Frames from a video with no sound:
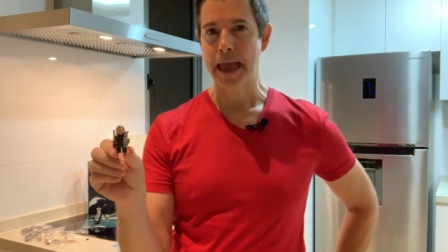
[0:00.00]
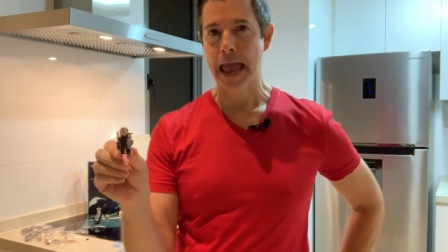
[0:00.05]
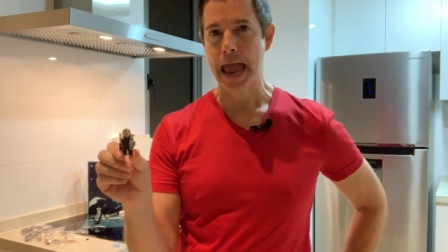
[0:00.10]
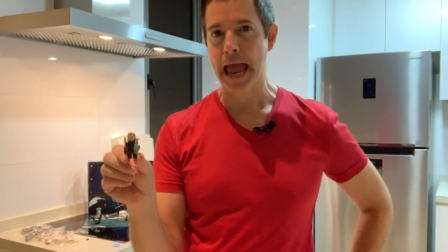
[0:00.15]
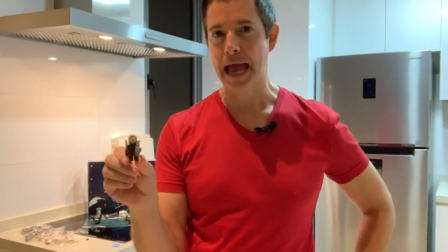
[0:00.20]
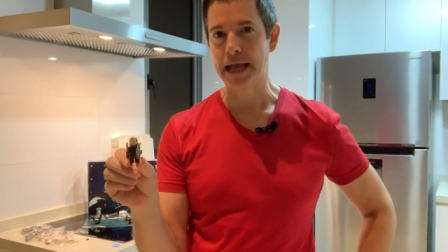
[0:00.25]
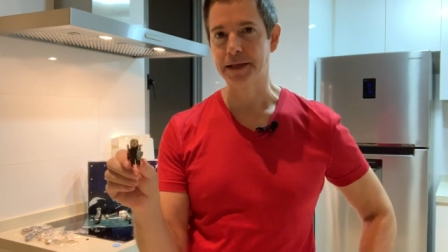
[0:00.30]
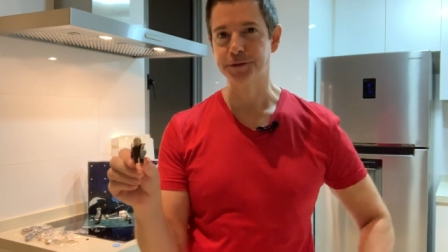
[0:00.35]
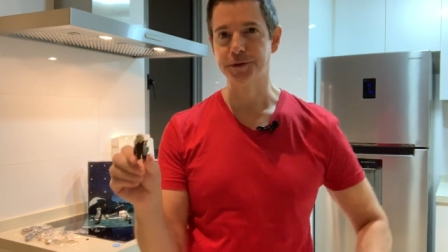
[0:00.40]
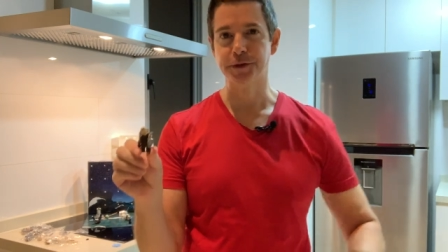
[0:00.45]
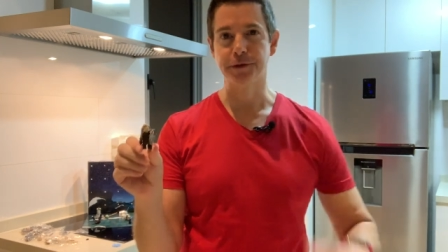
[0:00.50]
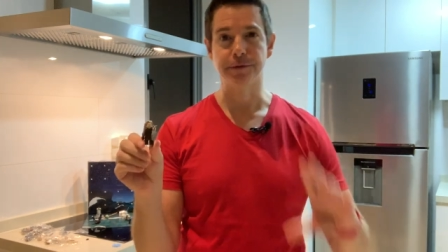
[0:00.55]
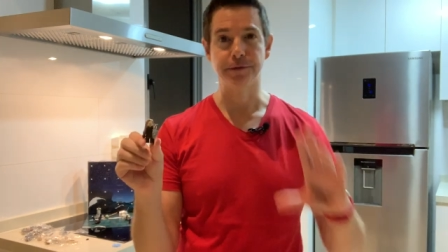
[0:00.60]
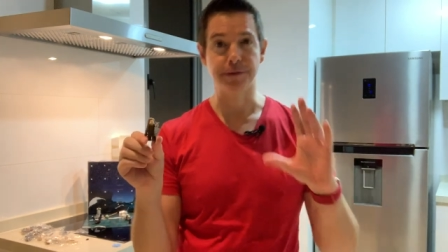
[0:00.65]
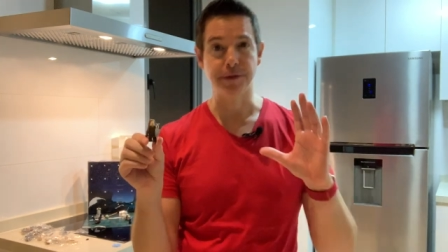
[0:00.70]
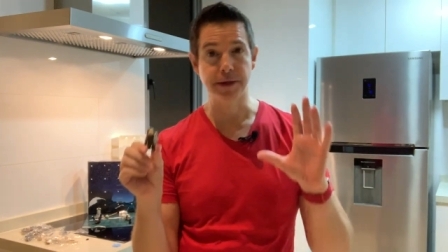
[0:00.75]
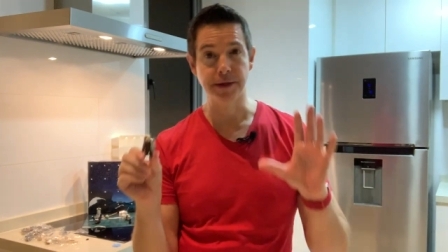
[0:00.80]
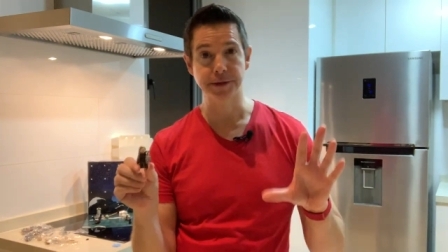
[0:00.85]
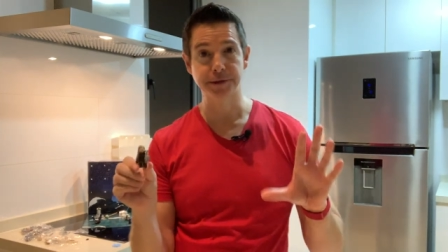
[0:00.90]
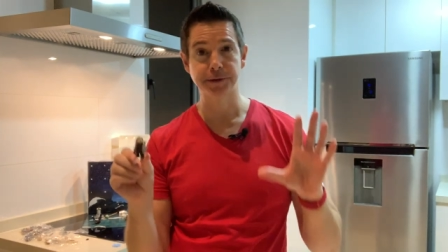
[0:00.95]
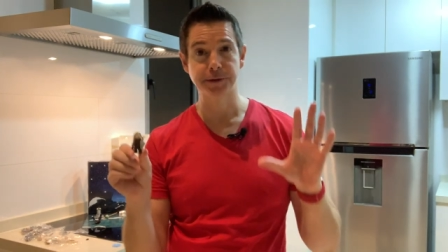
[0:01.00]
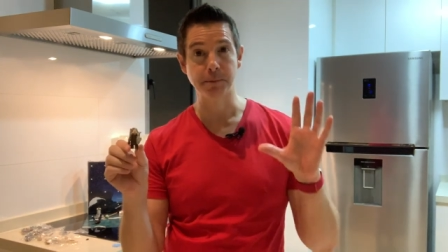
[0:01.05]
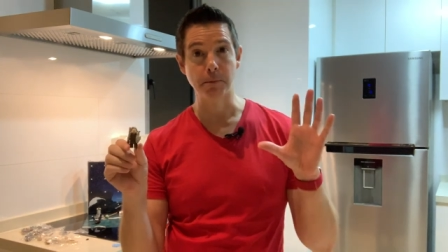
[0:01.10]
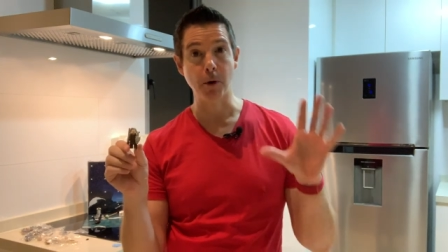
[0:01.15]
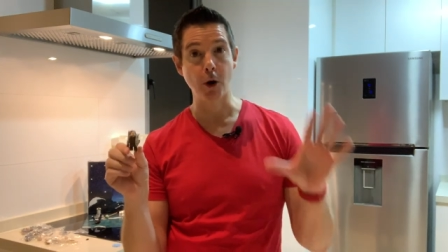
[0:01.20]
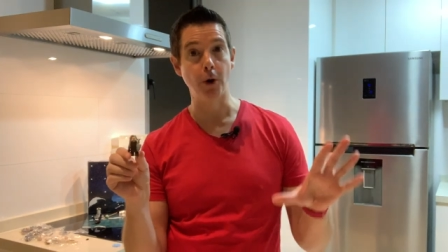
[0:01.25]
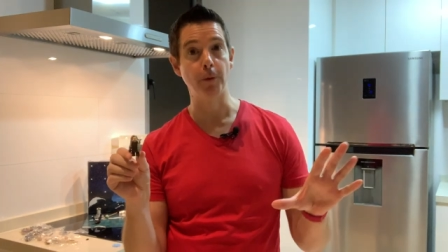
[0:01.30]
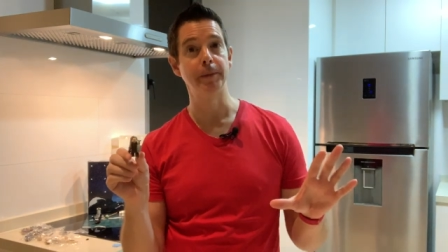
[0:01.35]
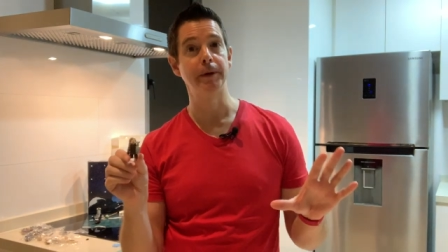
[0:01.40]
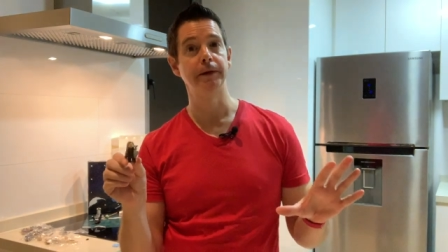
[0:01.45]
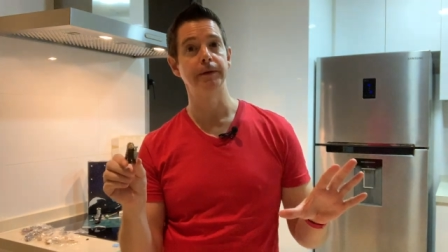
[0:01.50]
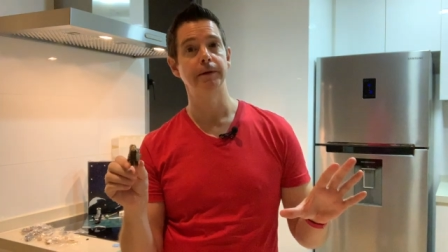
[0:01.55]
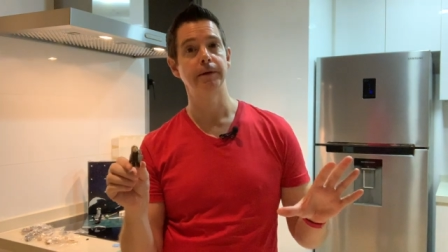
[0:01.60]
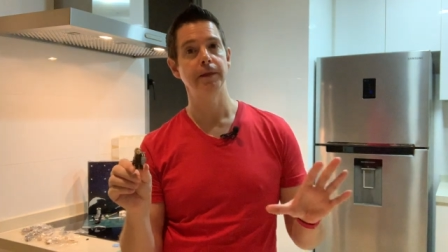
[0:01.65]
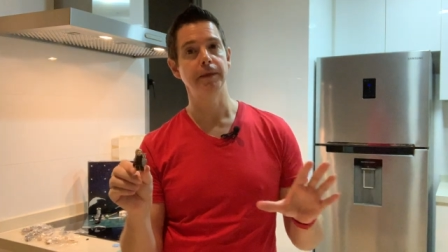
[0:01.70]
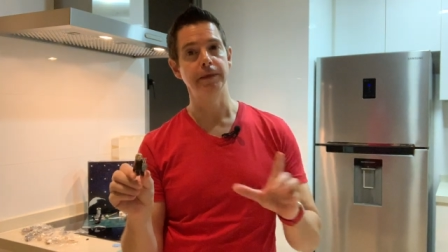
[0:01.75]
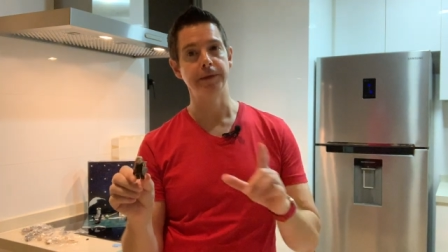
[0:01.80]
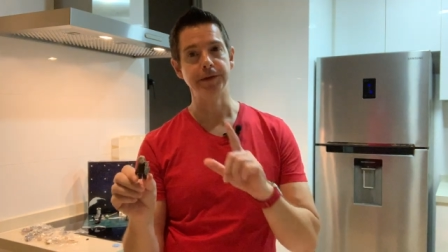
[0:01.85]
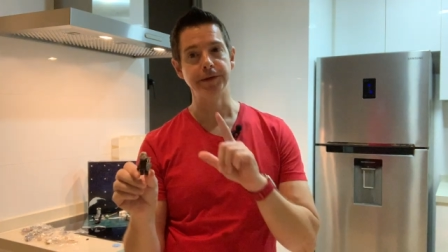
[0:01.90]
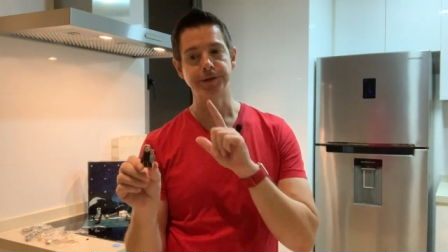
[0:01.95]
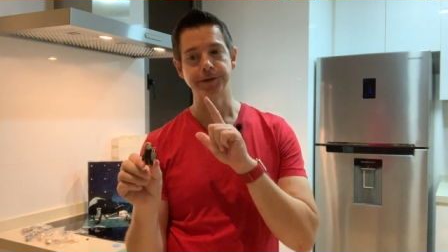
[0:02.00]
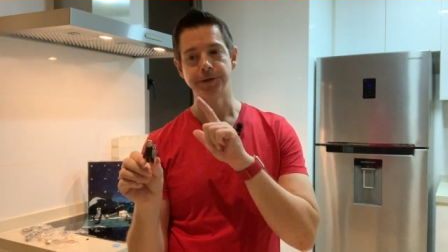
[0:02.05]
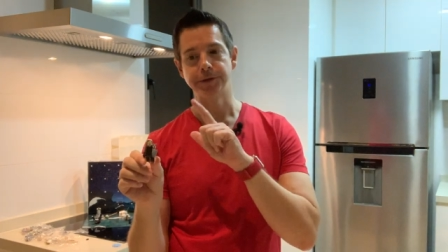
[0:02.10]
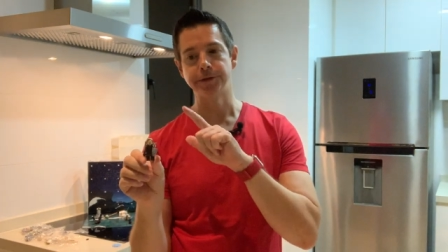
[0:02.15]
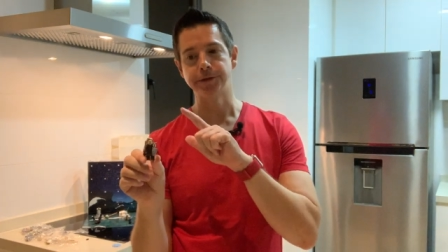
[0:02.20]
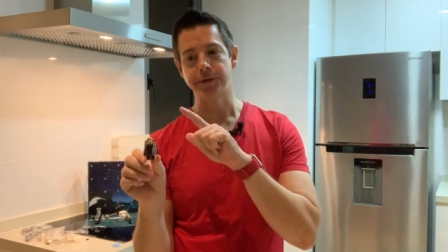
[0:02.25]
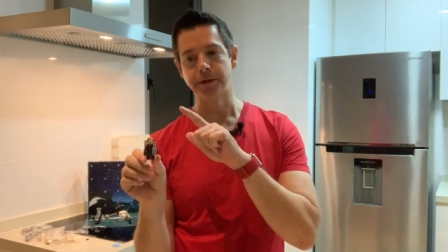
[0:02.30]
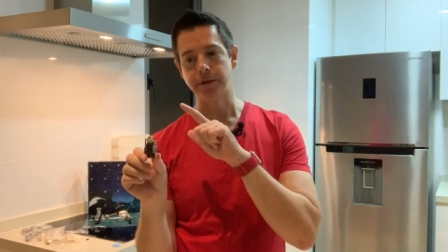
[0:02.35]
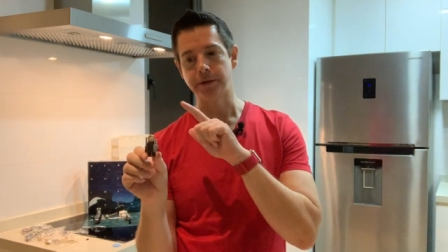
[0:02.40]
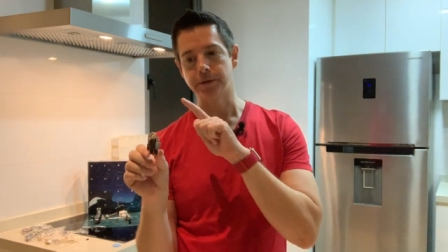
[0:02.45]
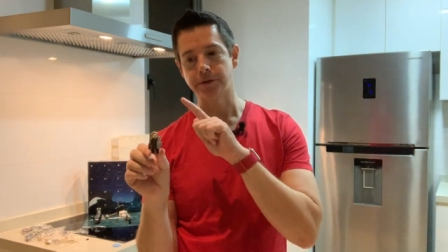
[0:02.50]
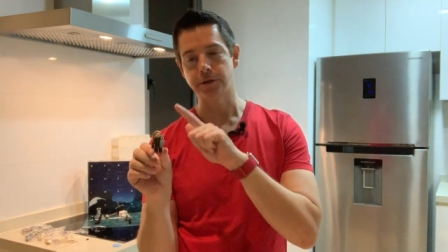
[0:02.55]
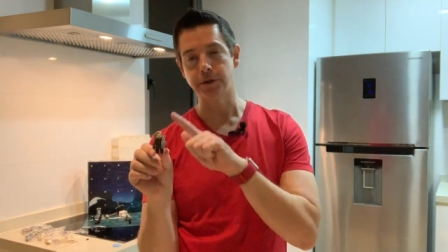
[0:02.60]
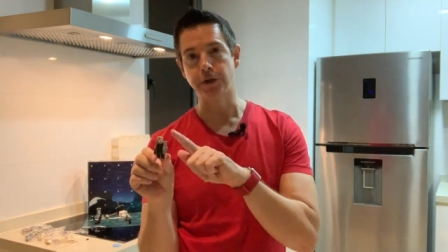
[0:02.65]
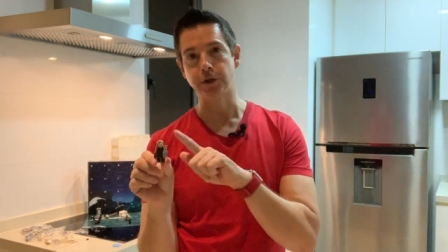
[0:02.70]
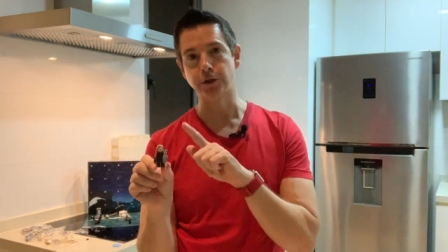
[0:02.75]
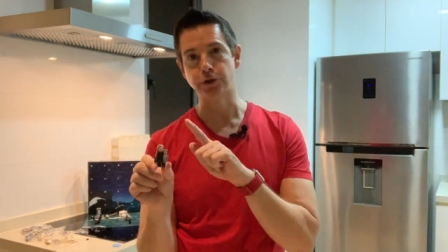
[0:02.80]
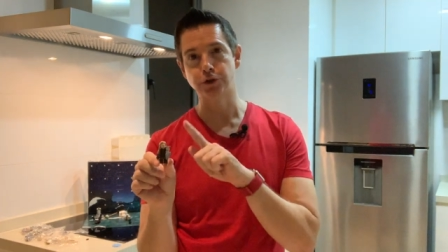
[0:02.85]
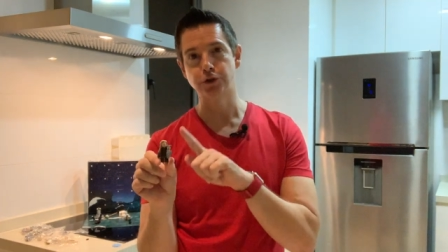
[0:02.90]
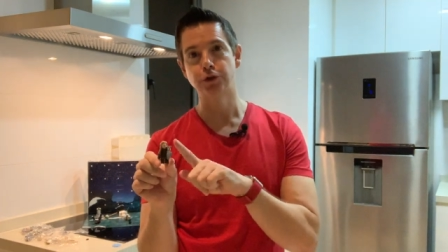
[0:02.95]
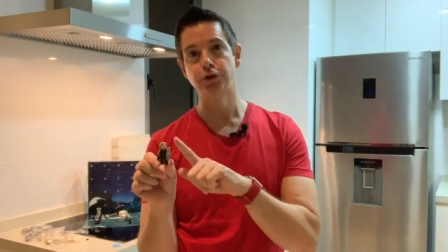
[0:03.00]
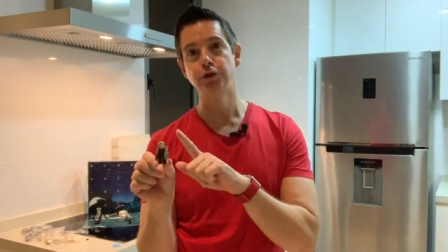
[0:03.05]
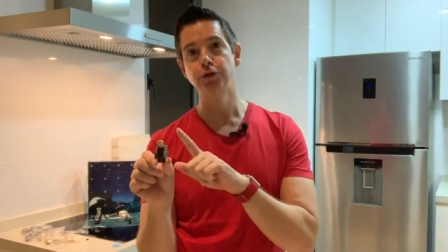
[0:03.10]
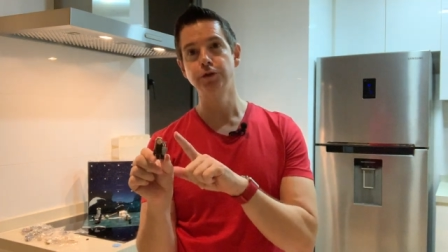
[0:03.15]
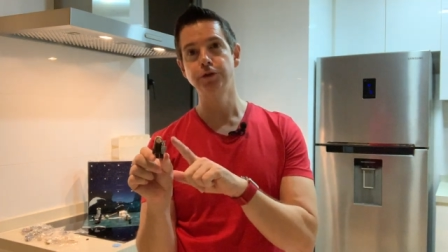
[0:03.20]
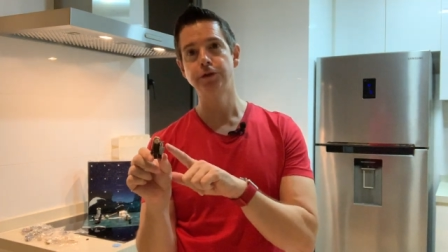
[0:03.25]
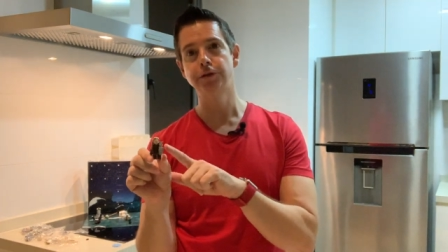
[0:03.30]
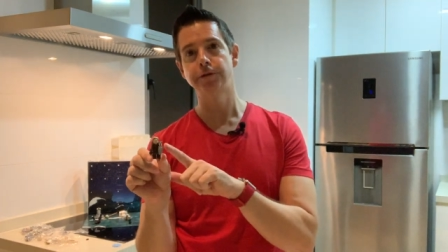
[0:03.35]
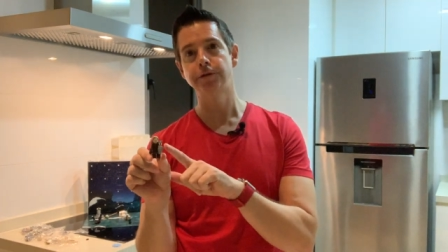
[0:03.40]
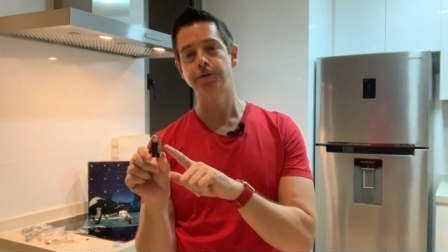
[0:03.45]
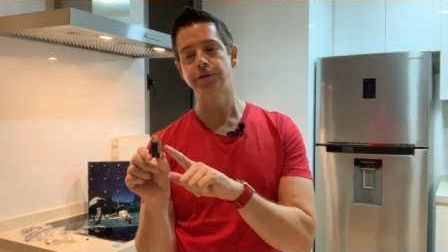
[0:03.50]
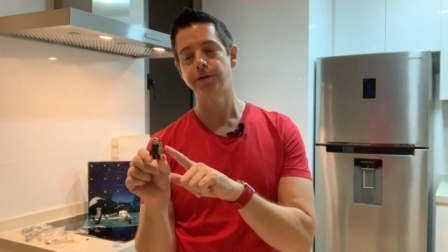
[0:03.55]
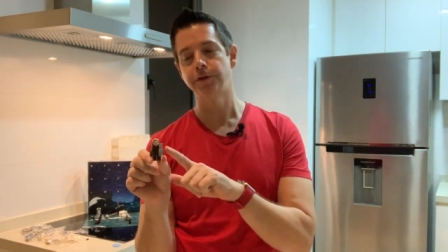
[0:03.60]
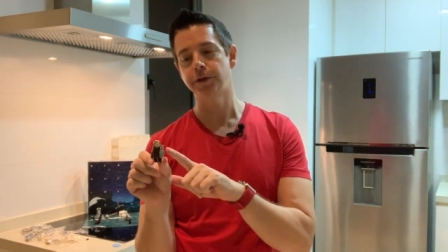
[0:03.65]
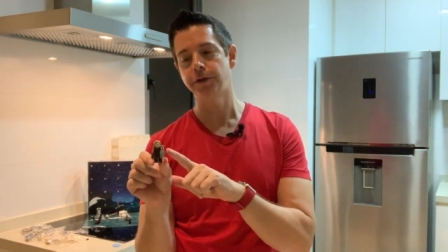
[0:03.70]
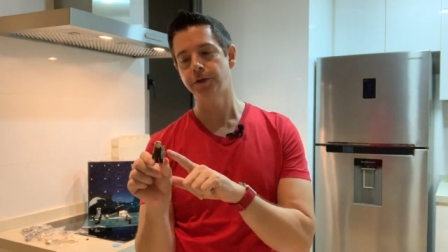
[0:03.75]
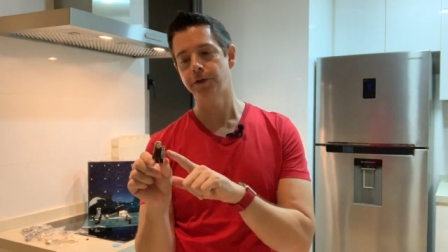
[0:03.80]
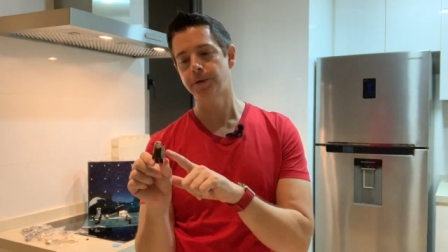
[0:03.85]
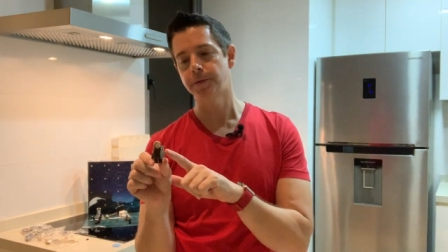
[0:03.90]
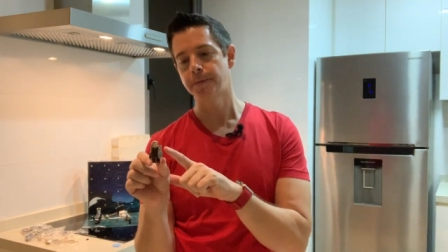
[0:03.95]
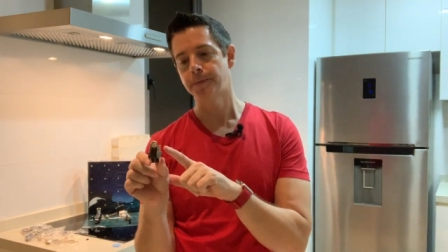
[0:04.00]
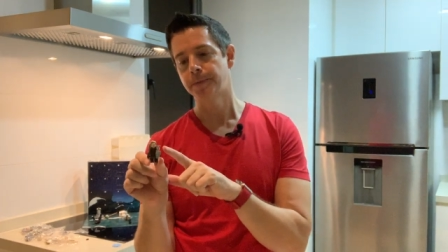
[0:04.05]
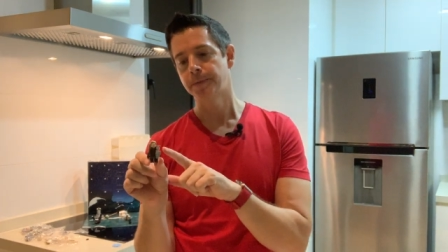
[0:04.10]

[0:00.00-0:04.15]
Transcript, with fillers: As of this moment, this is a, an exclusive figure.